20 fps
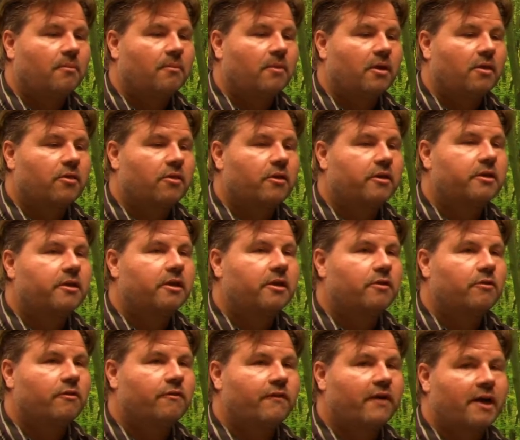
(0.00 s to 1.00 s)
It's good to
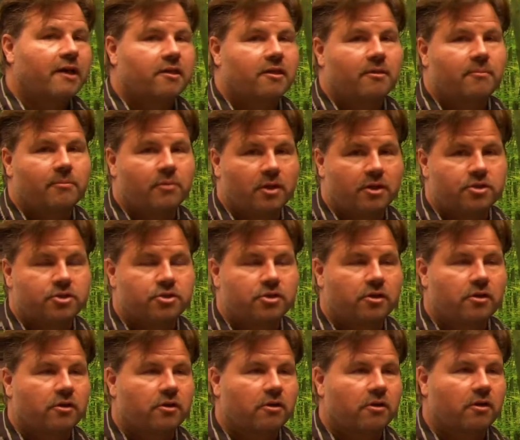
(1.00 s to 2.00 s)
do a fasting blood
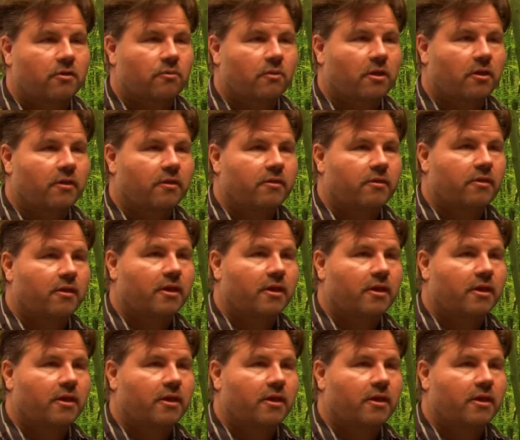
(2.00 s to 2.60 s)
sugar, as well as